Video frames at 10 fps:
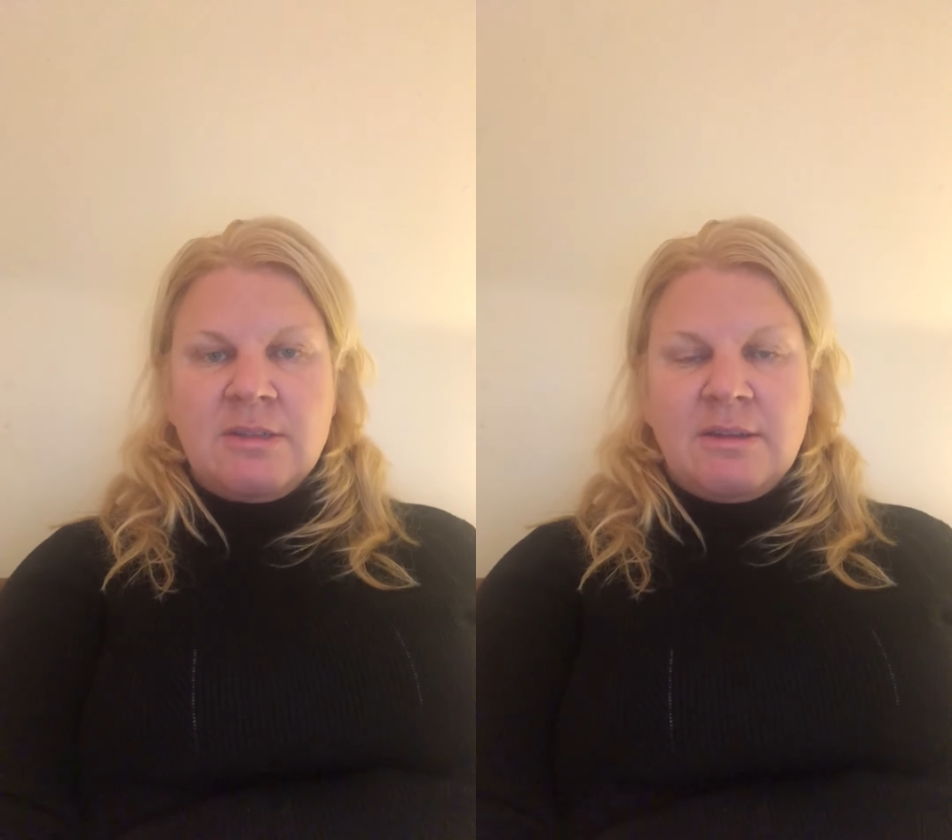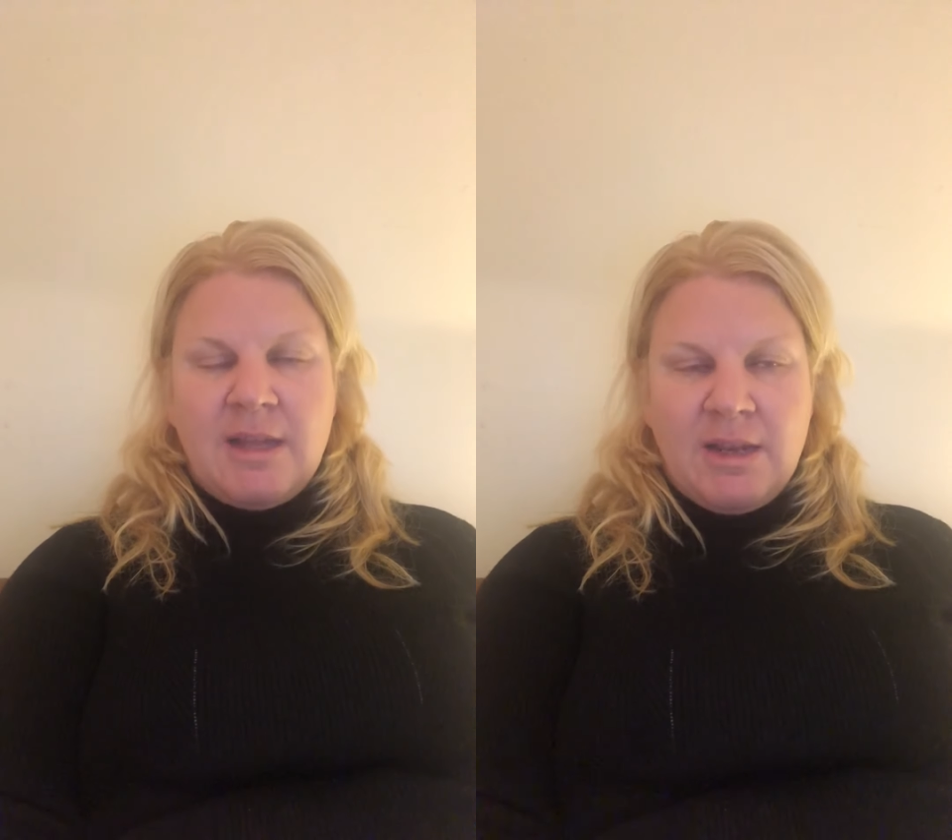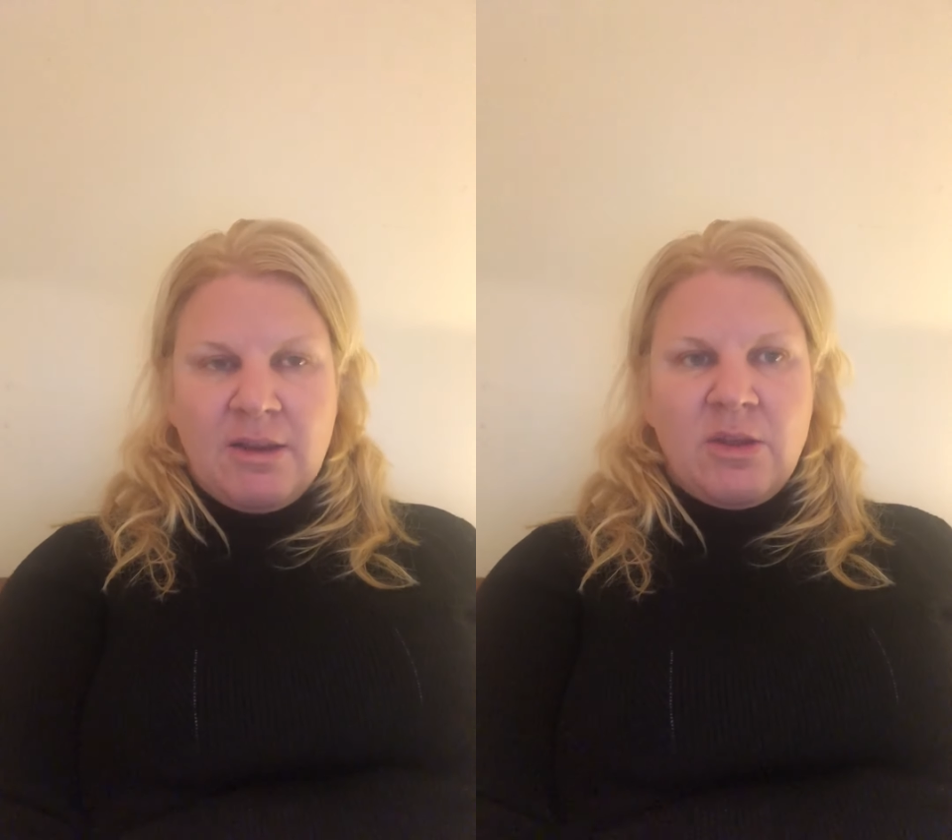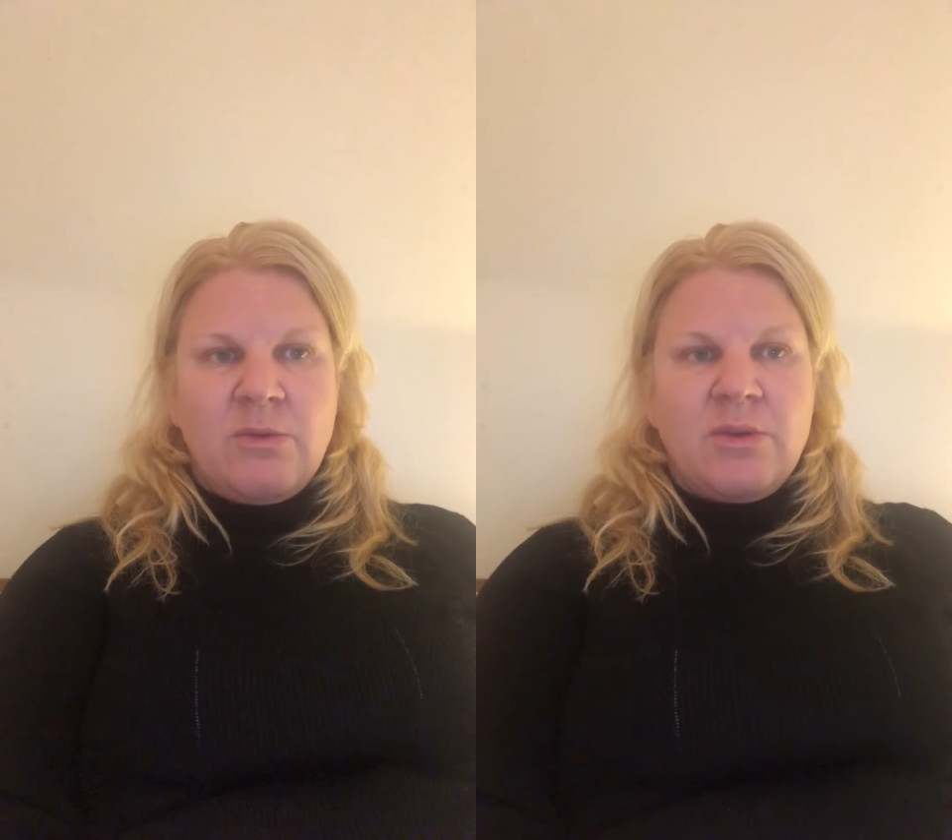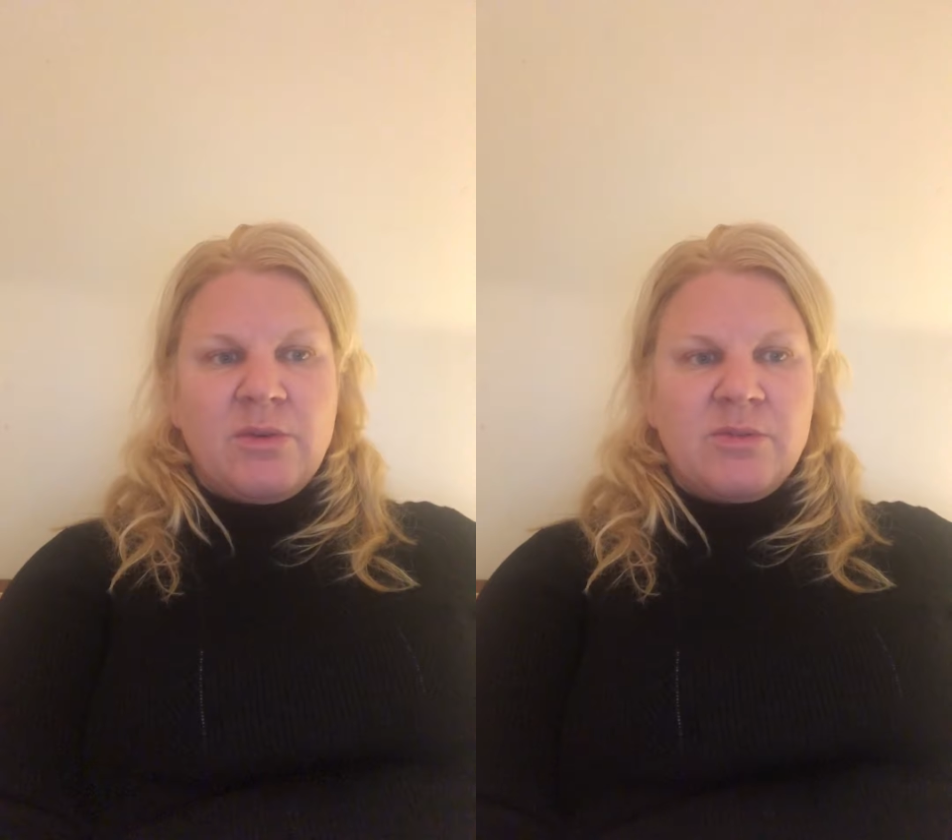then you
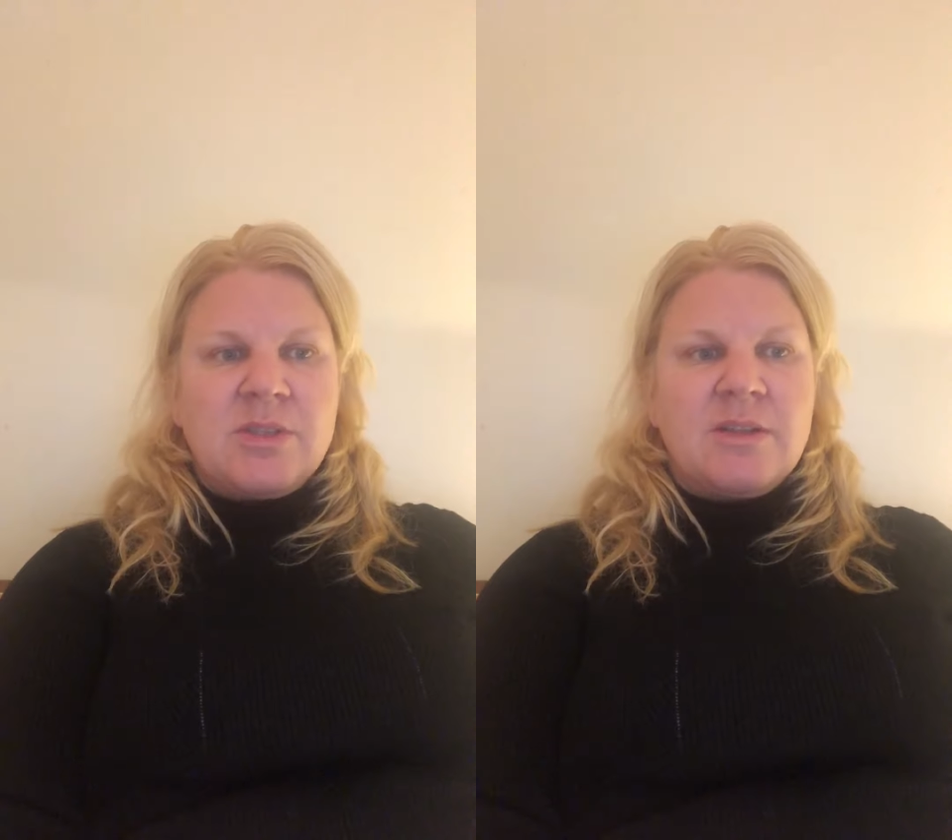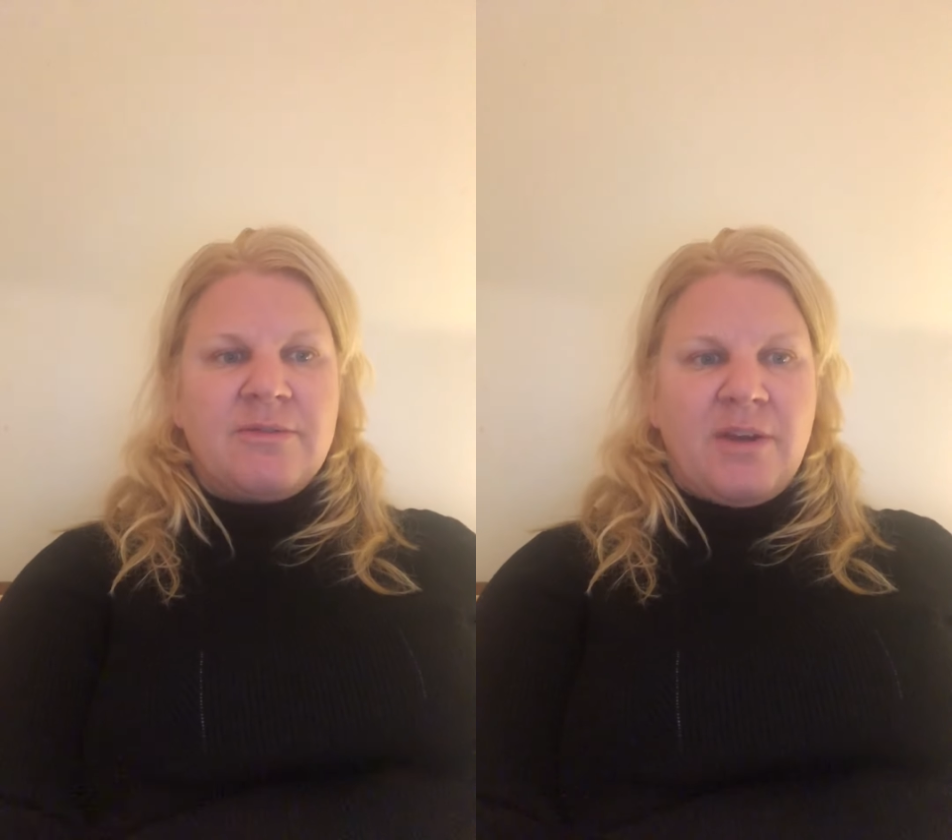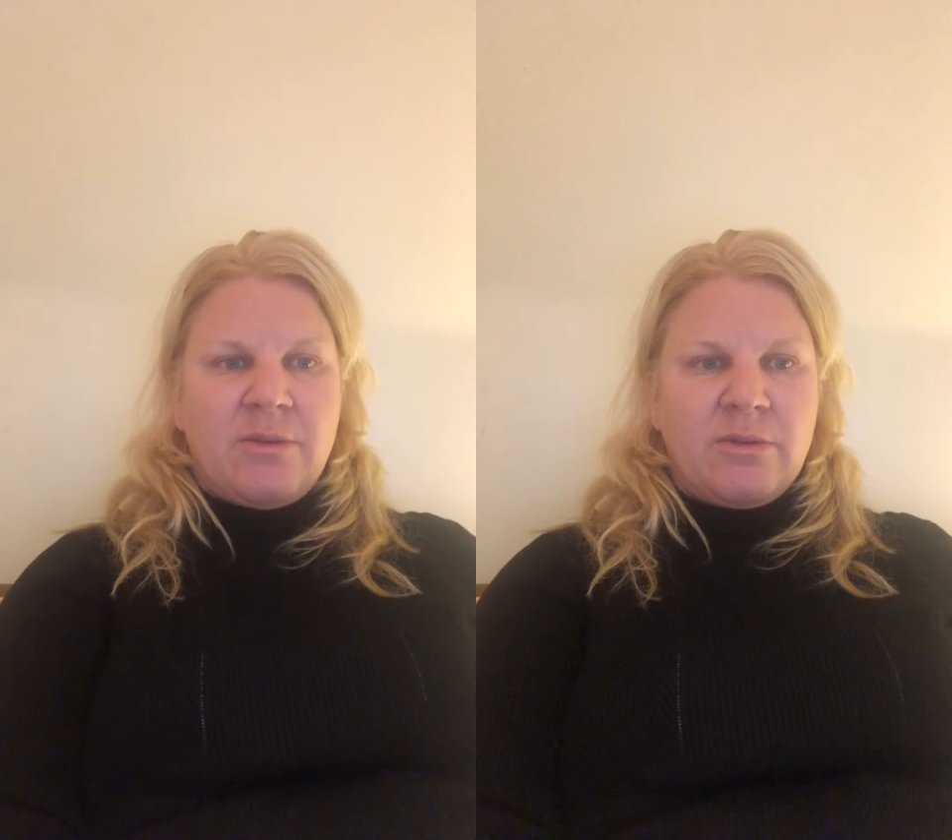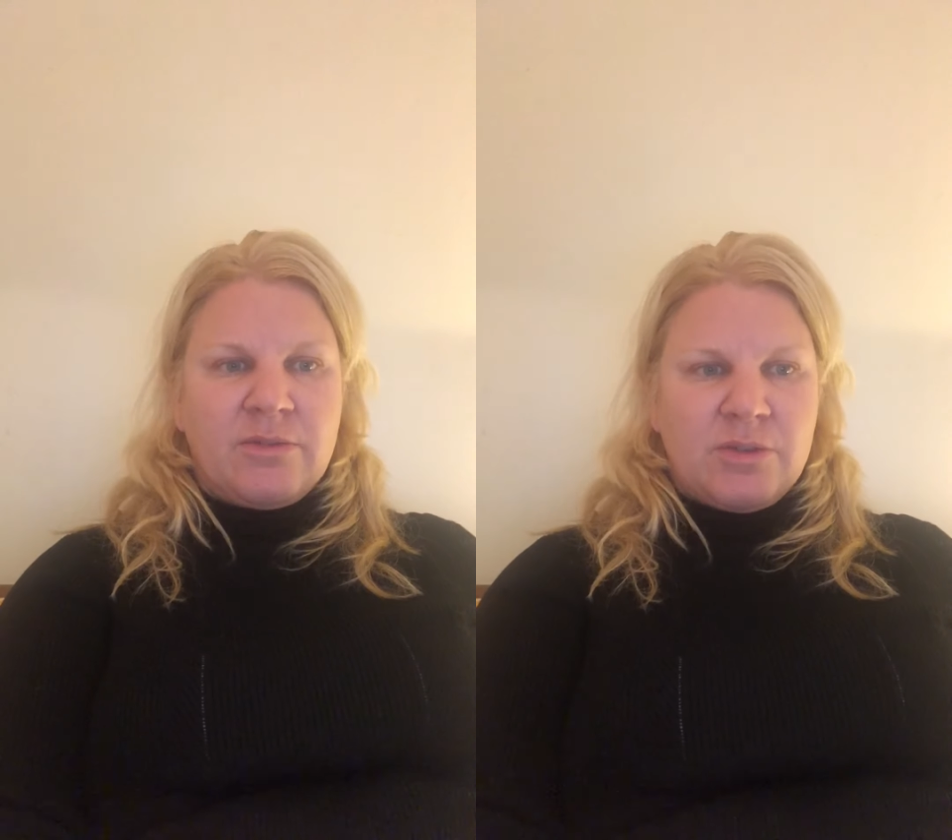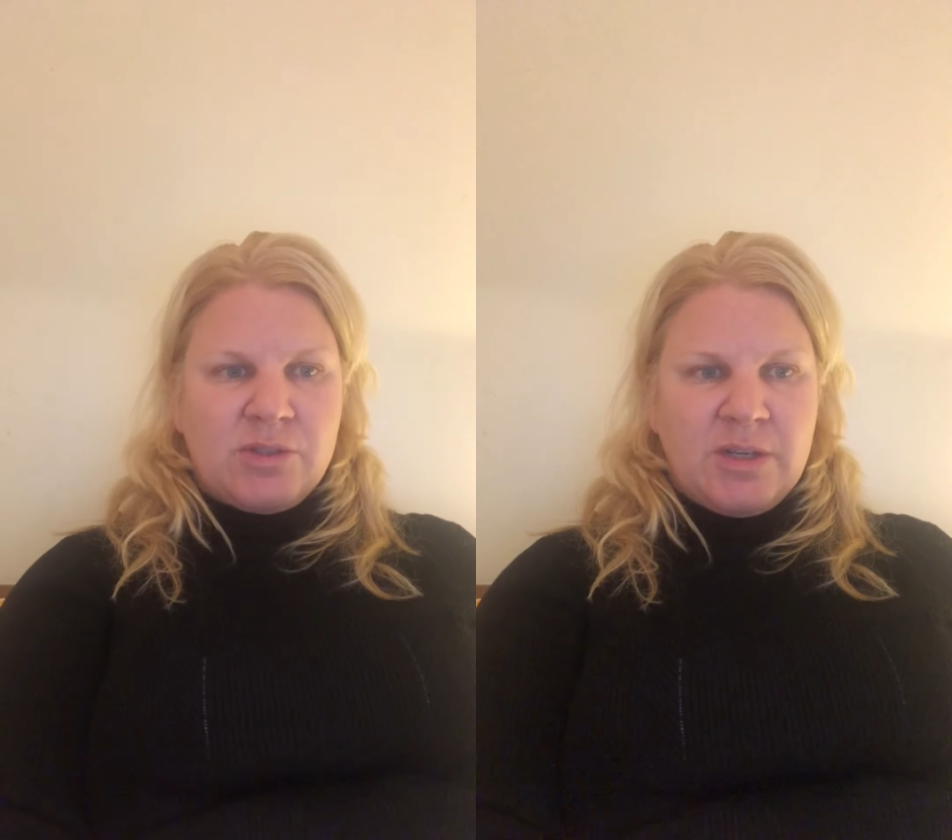use the federal
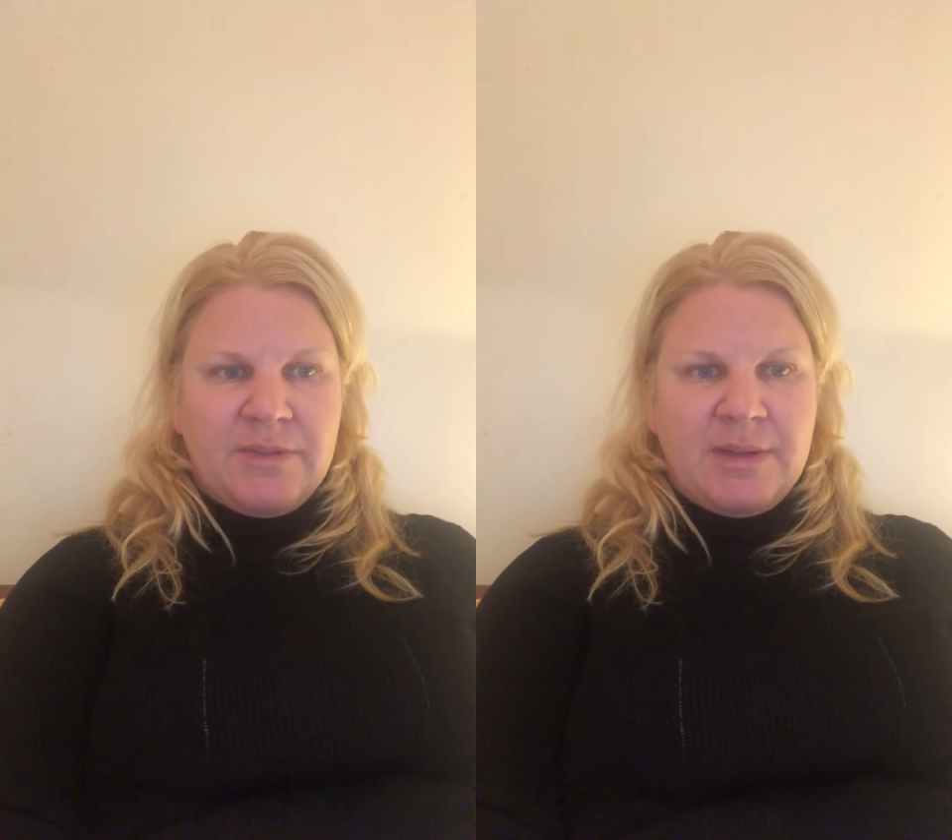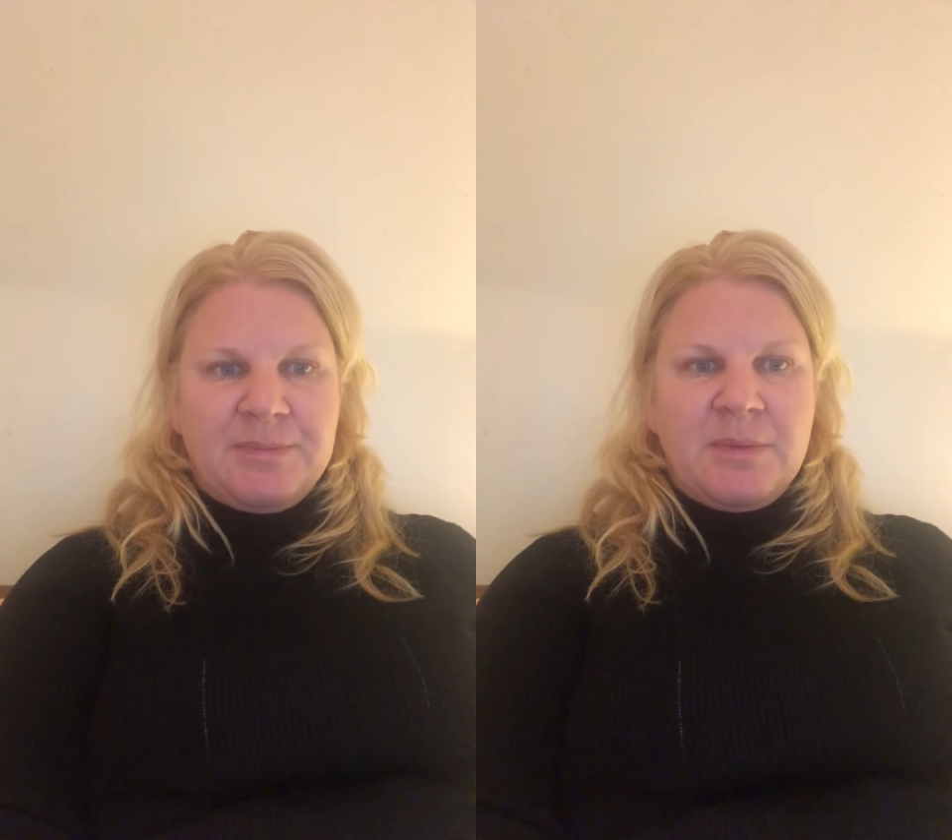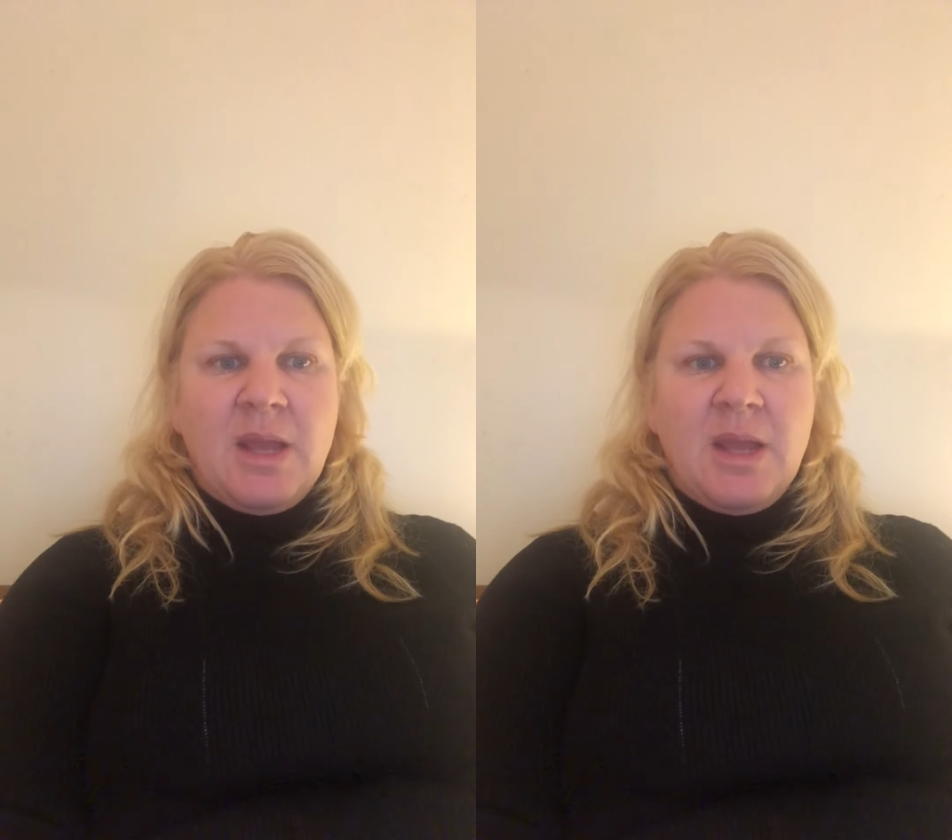version of it.